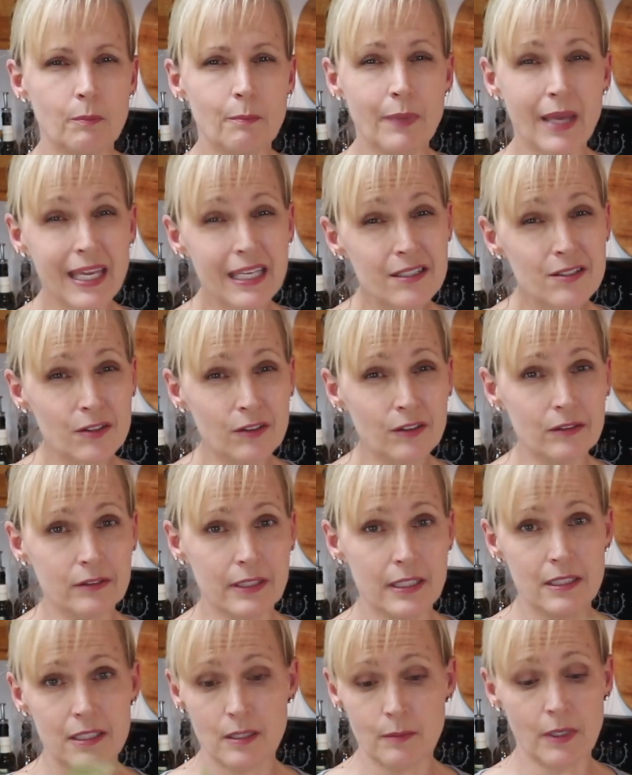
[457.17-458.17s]
Basil
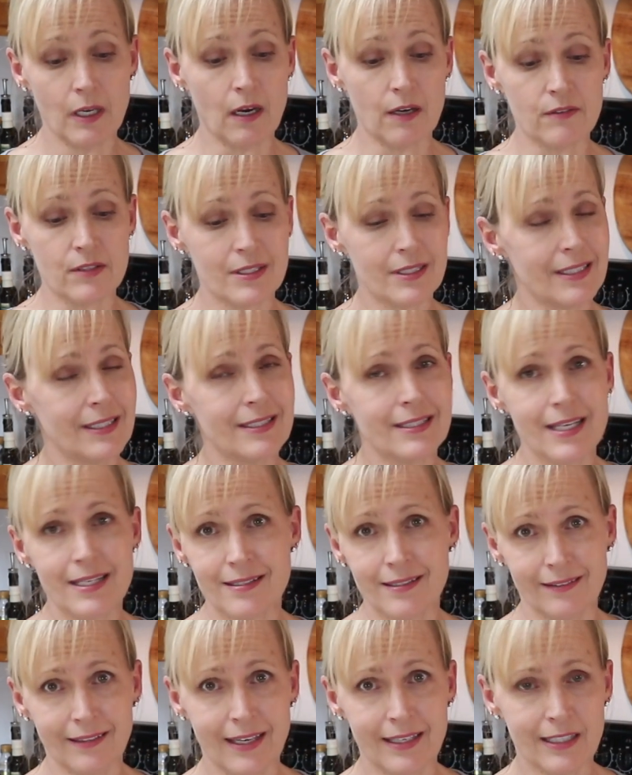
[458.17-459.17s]
needs to be harvested. It
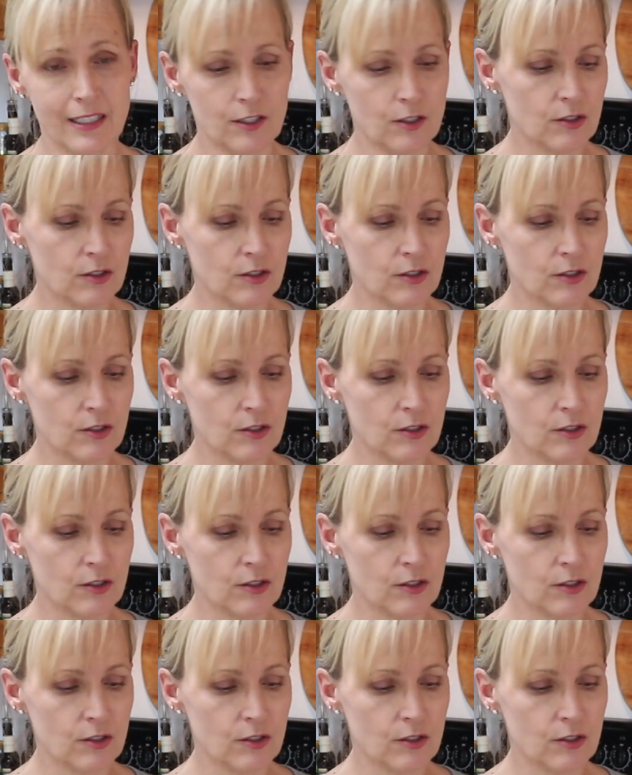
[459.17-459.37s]
doesn't like it.